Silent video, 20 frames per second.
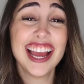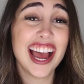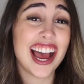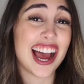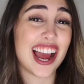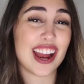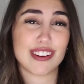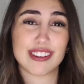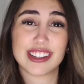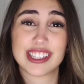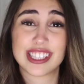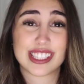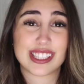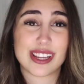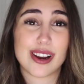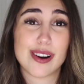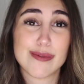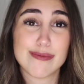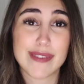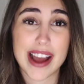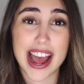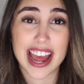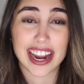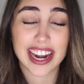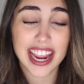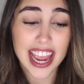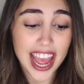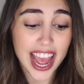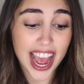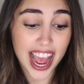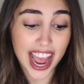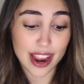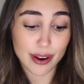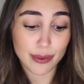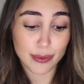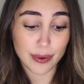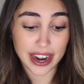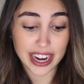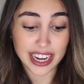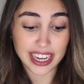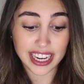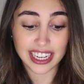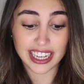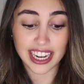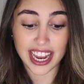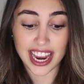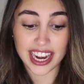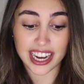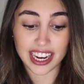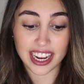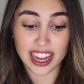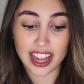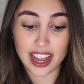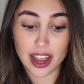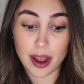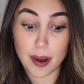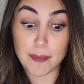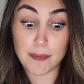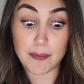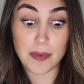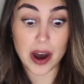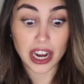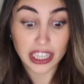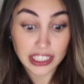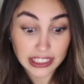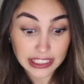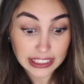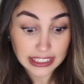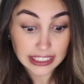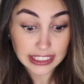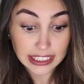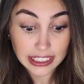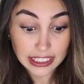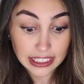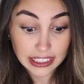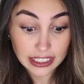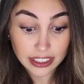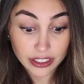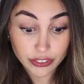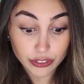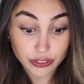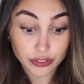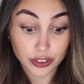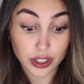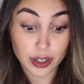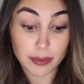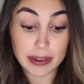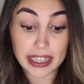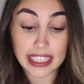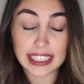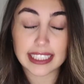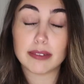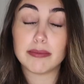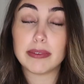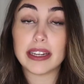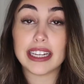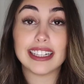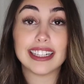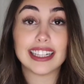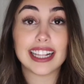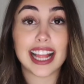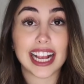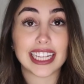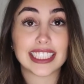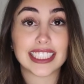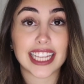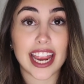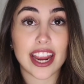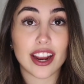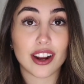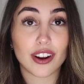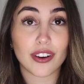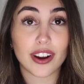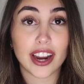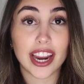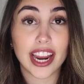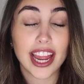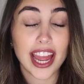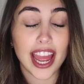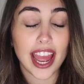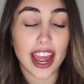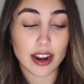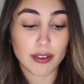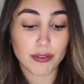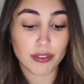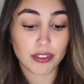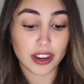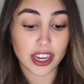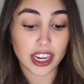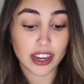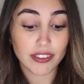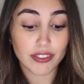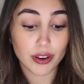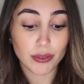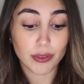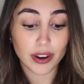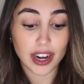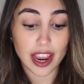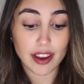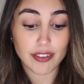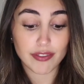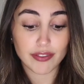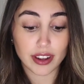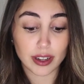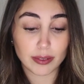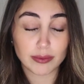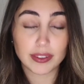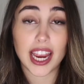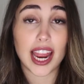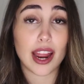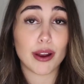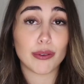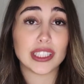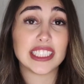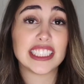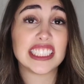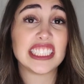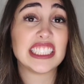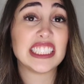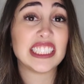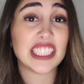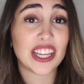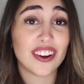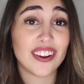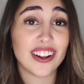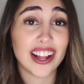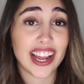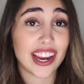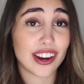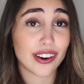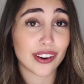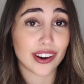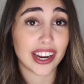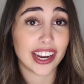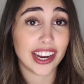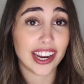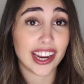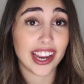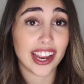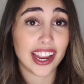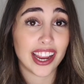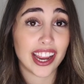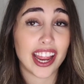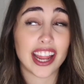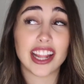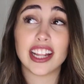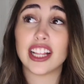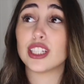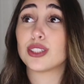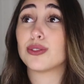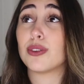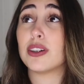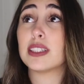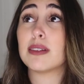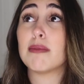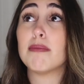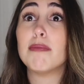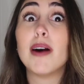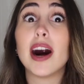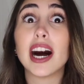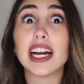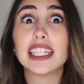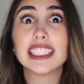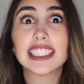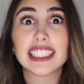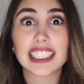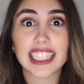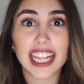I was so mad. I waited like months for me to be less angry, and even when I filmed it, I was still angry. And this was months